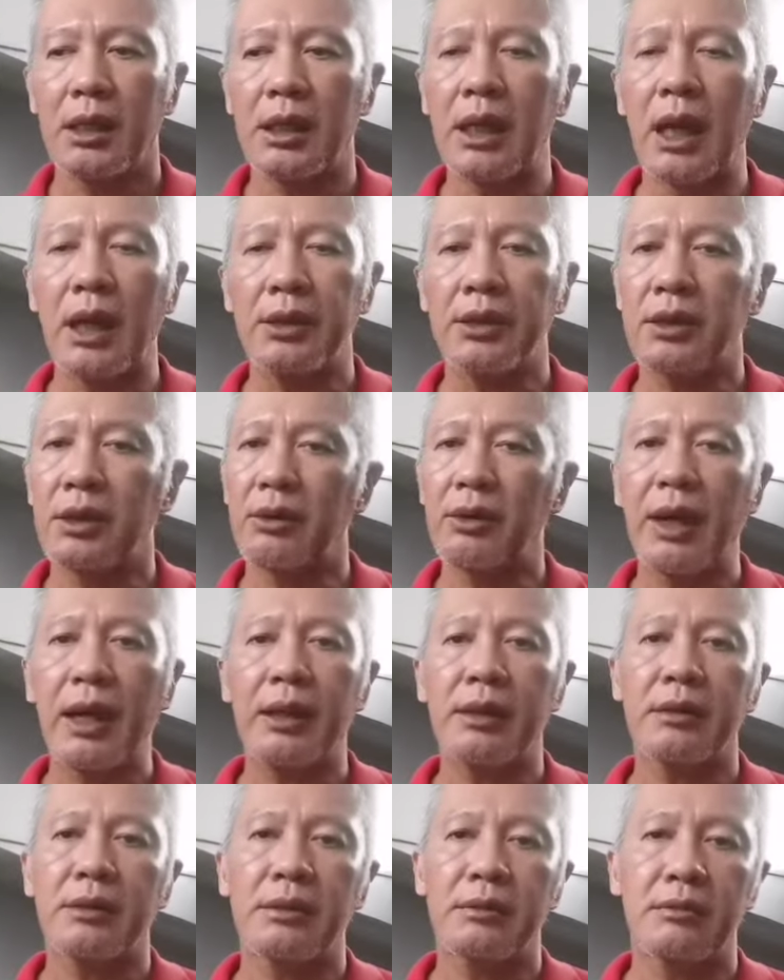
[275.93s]
got the
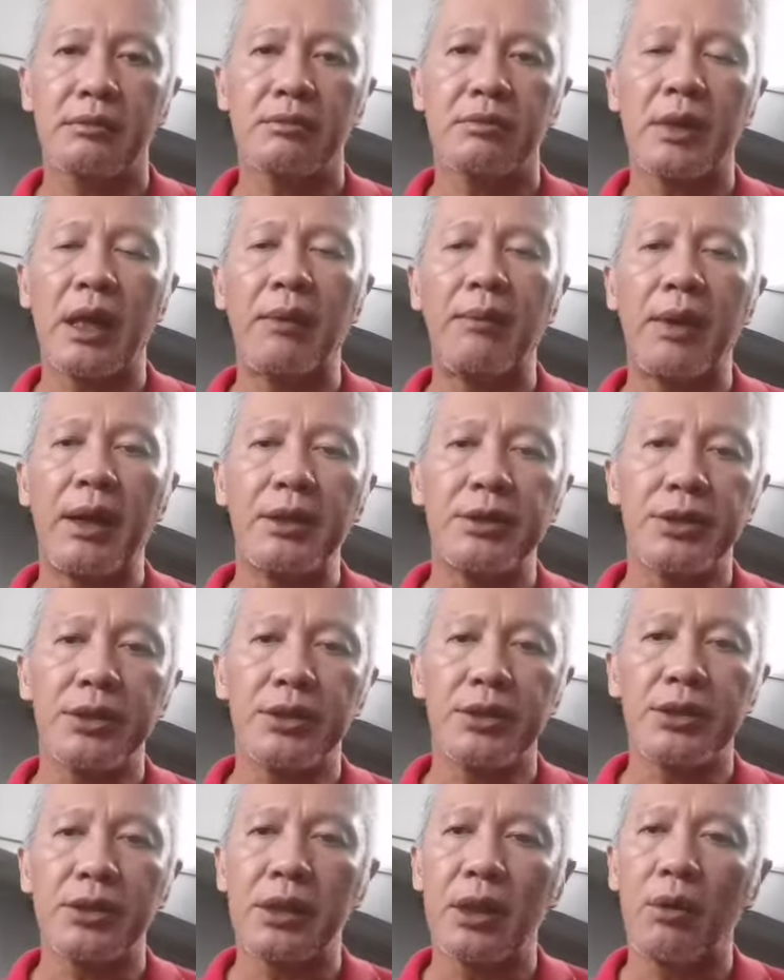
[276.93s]
right
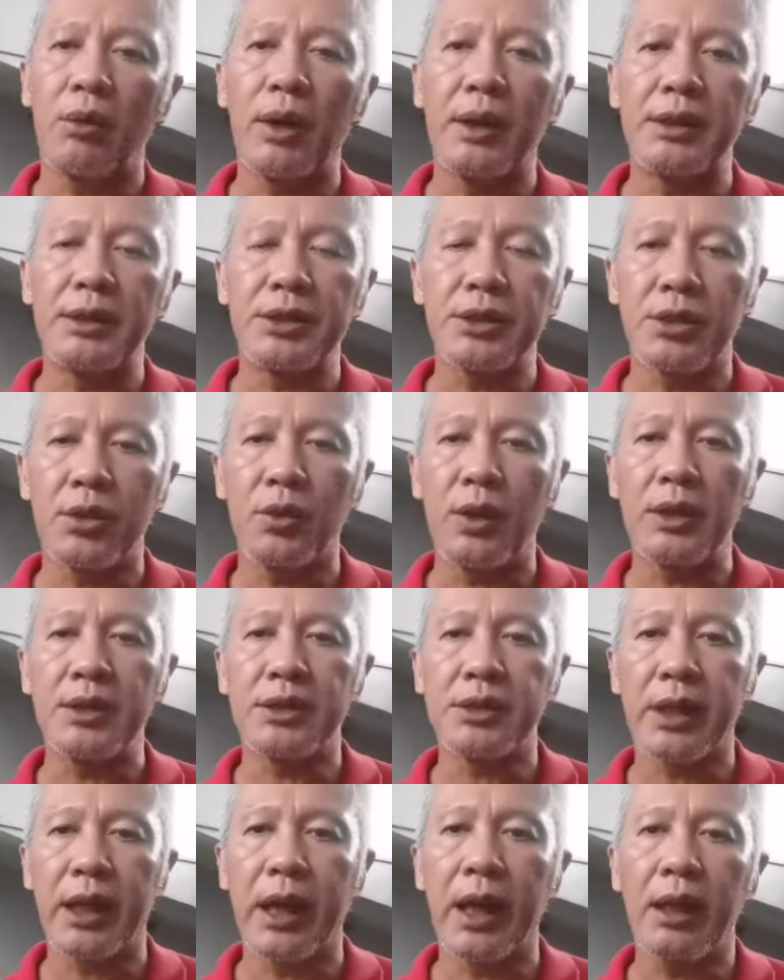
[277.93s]
dimensions on a
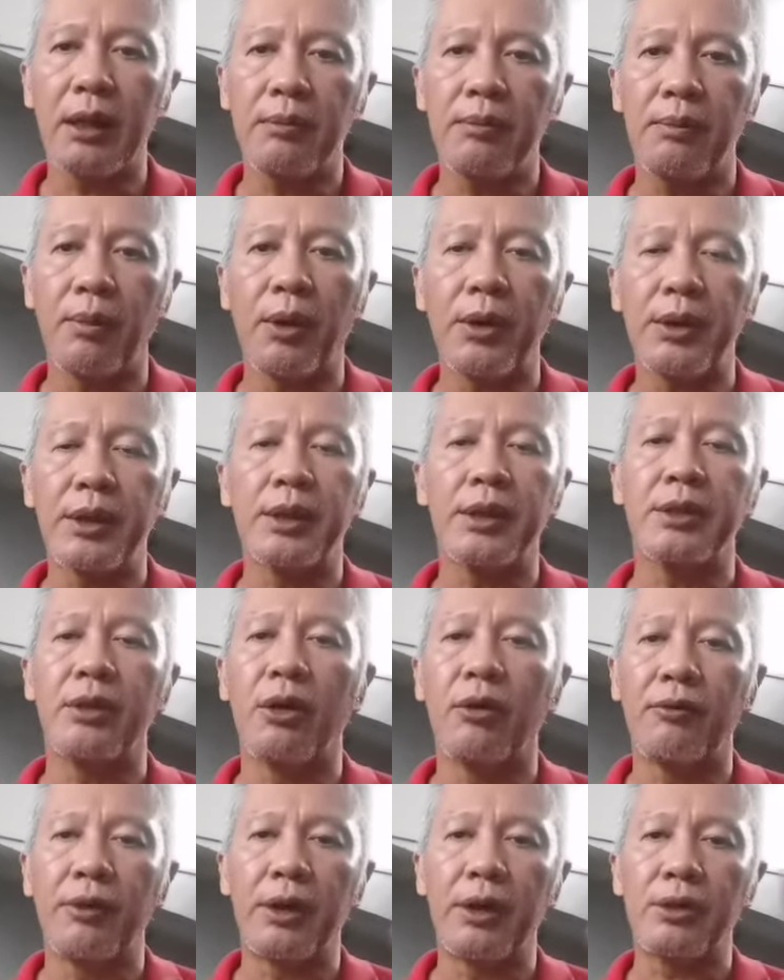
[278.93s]
1:1 scale, ported
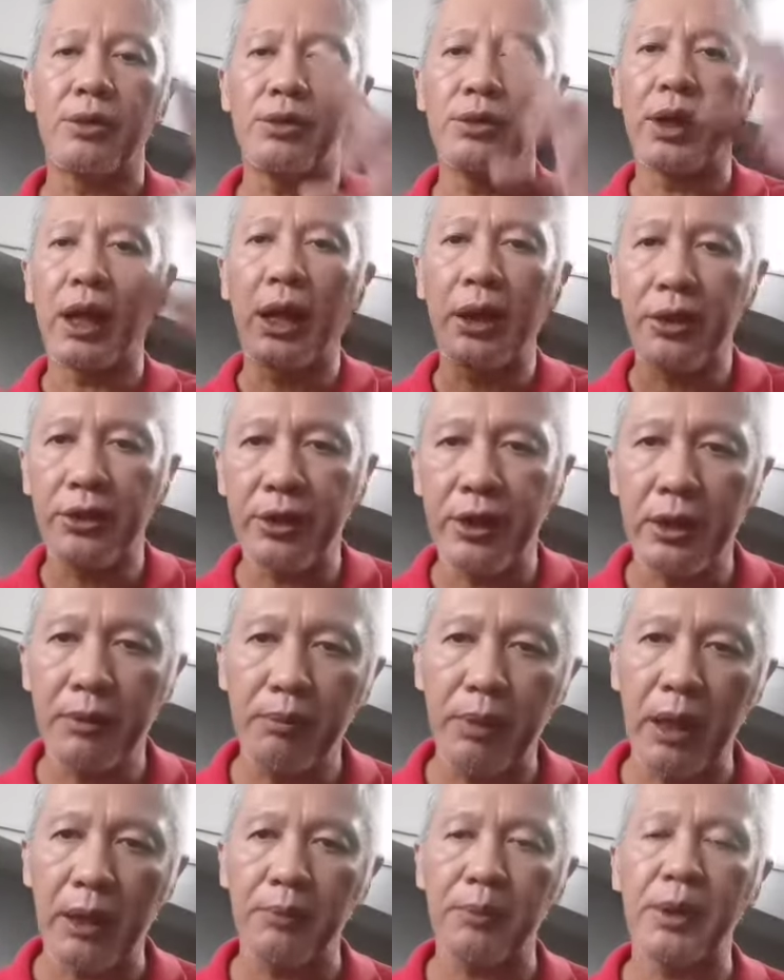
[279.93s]
it over to A3
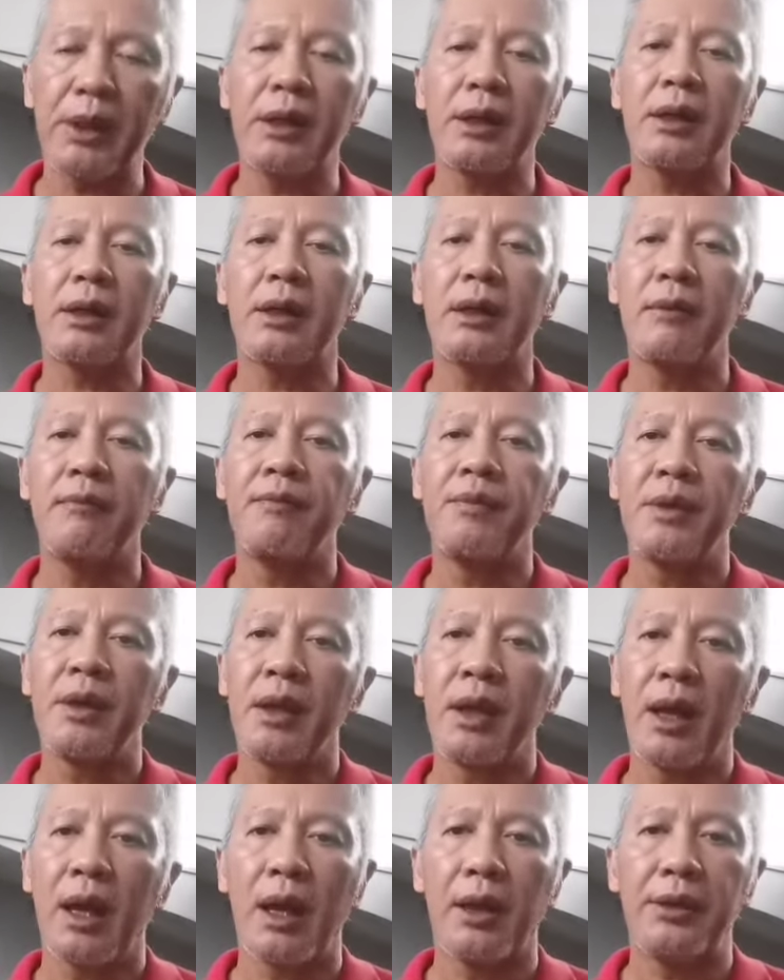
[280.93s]
paper,
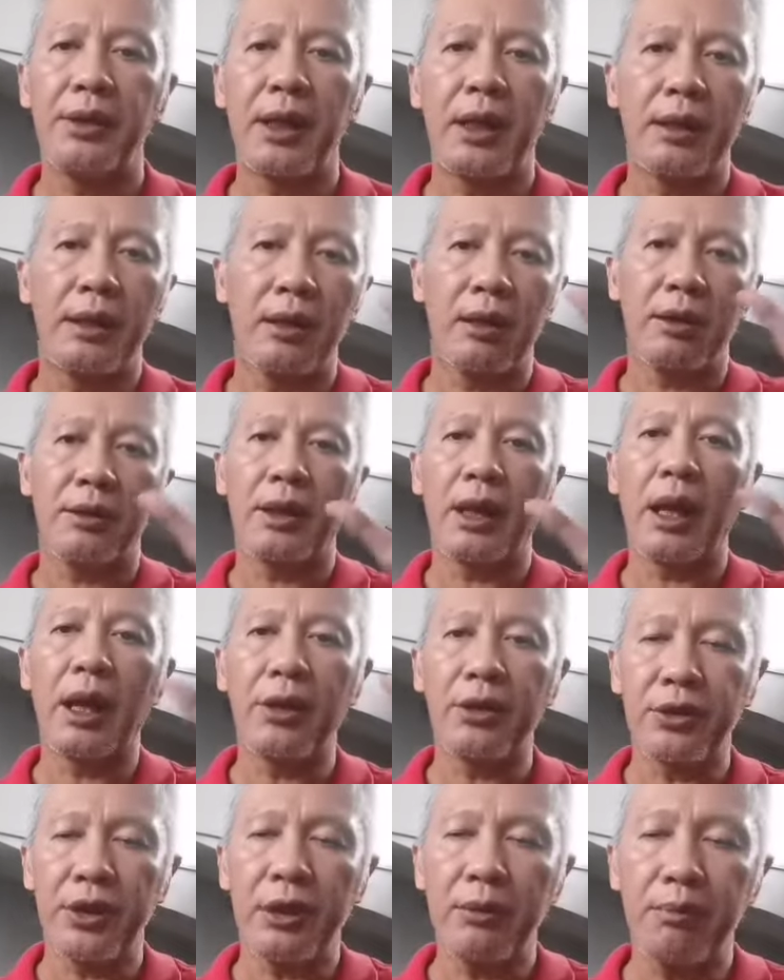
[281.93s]
and then the
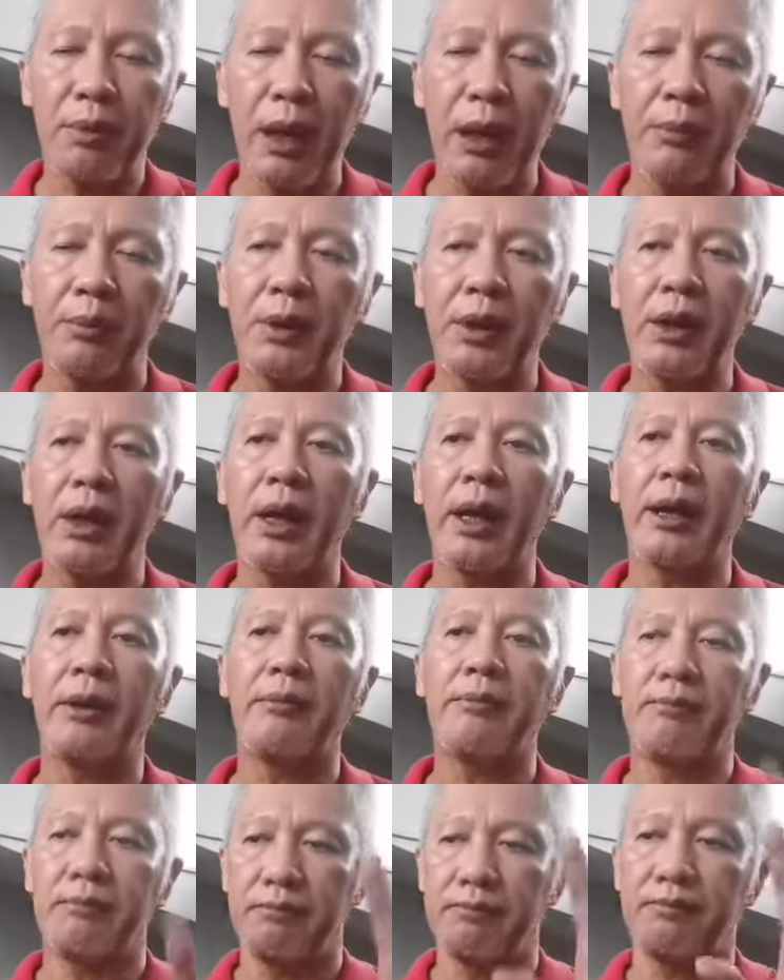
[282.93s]
A3 paper,
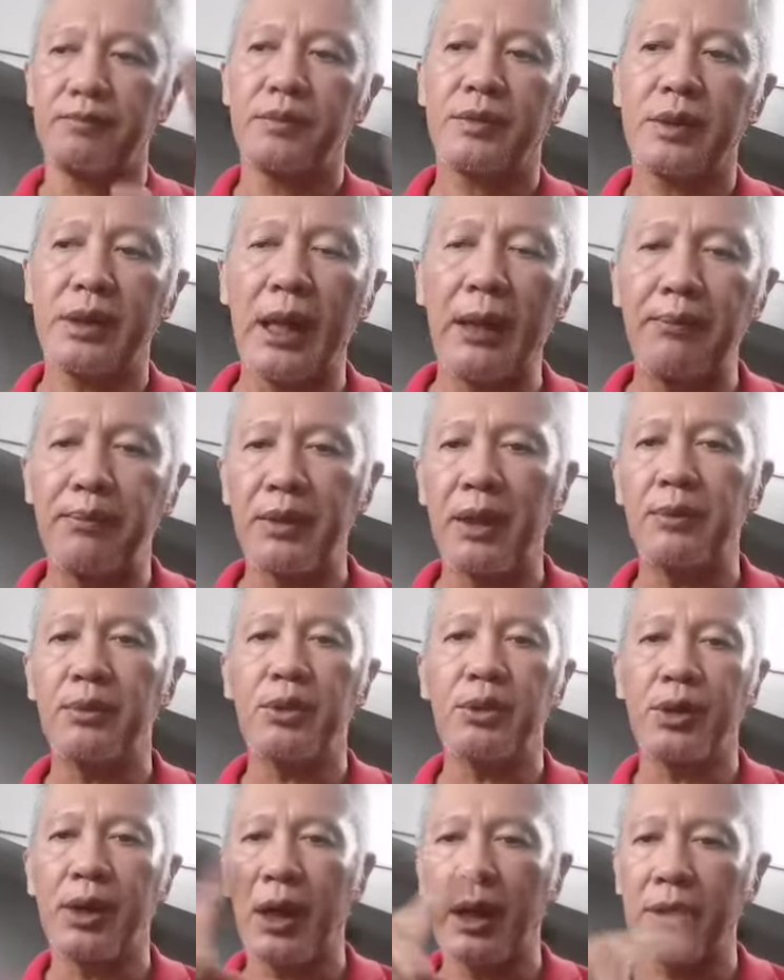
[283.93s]
I taped
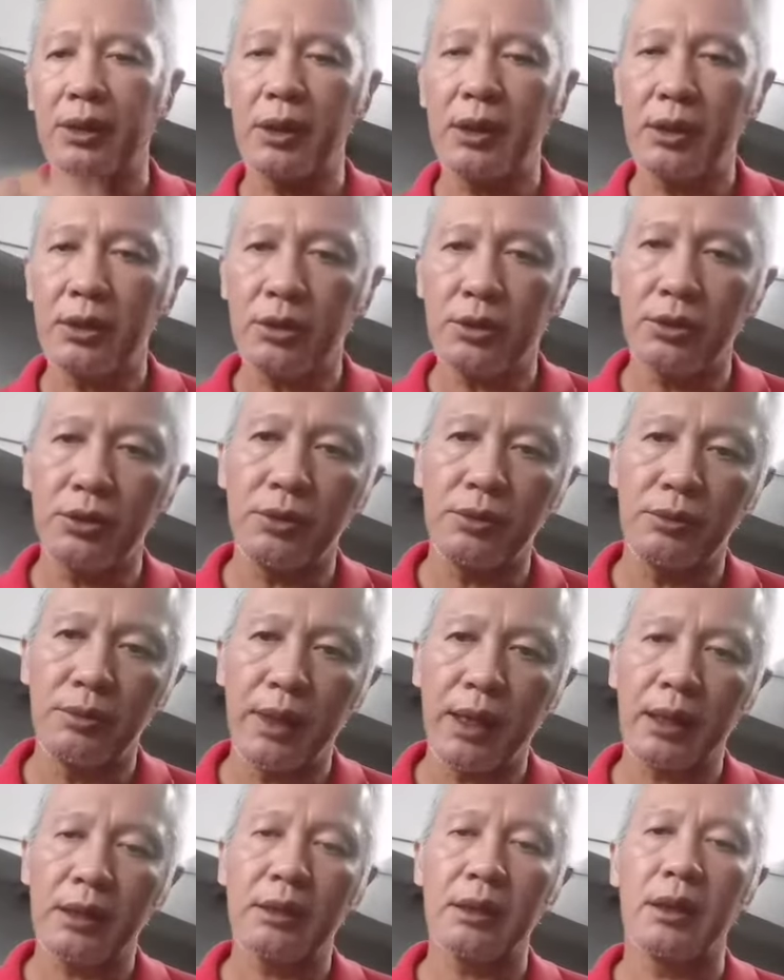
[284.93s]
them together to
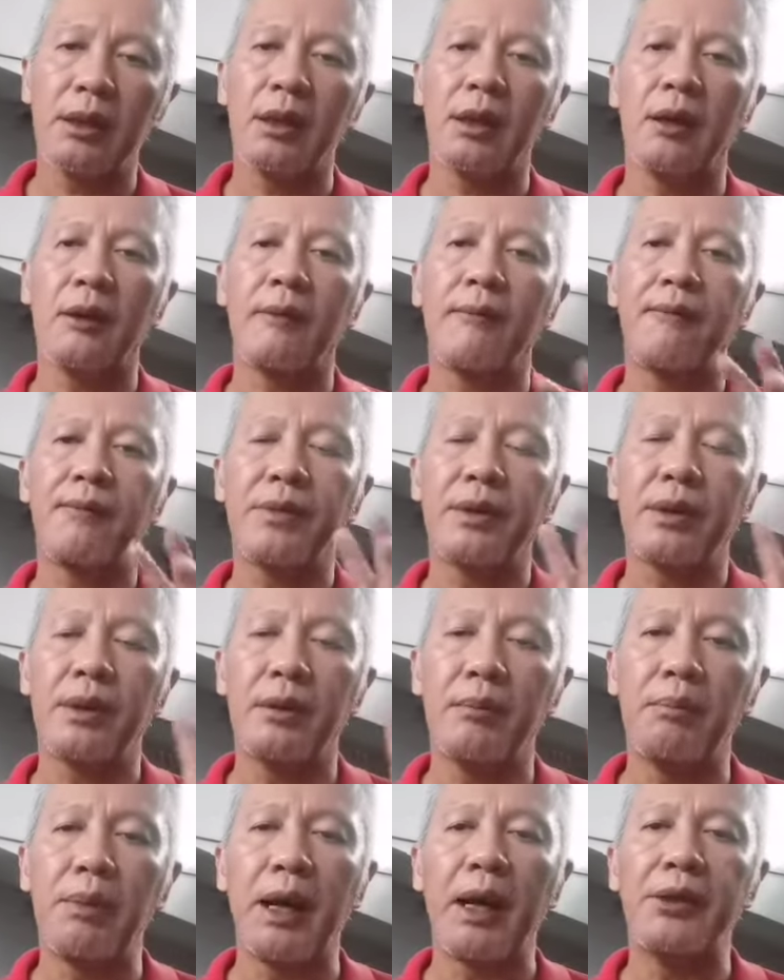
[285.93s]
make the
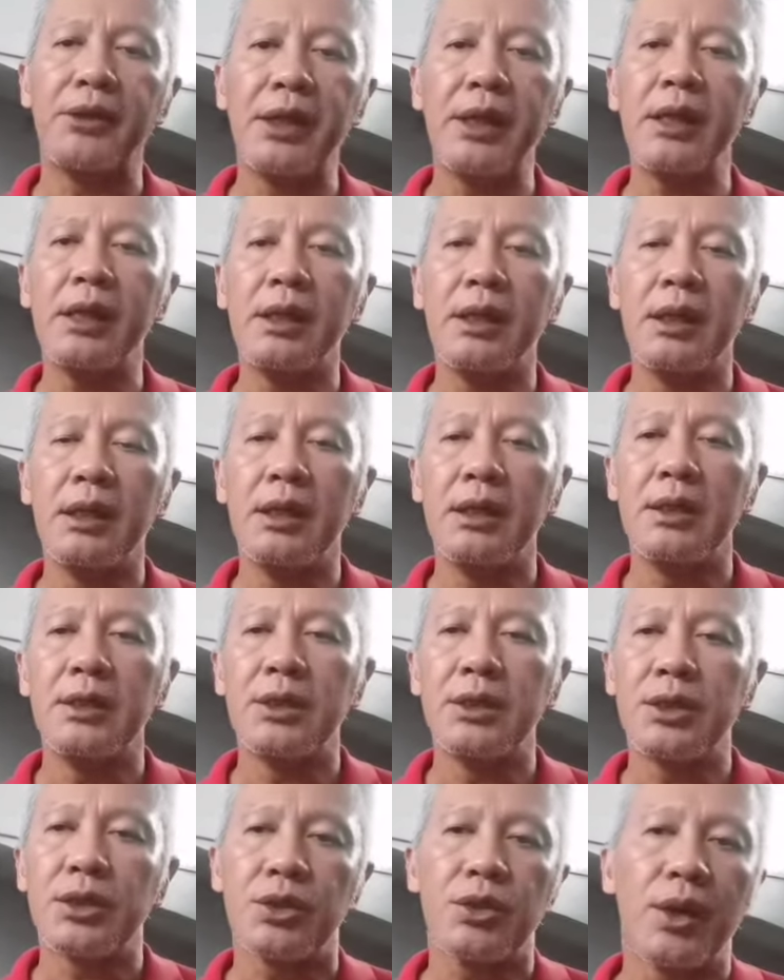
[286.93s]
body.
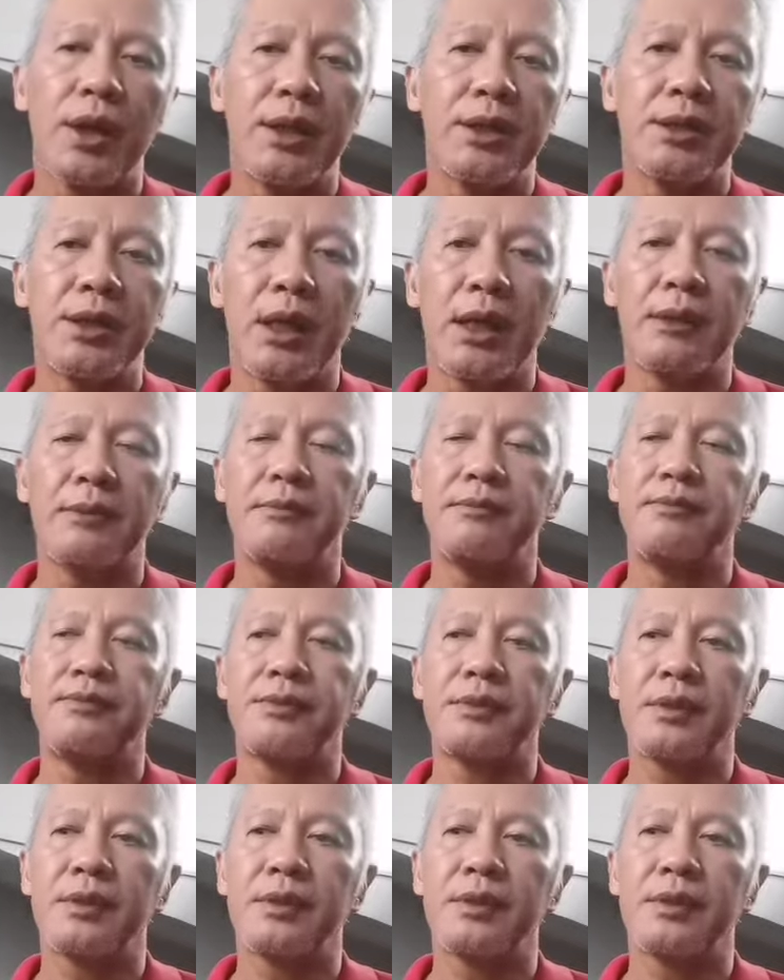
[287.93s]
So I said,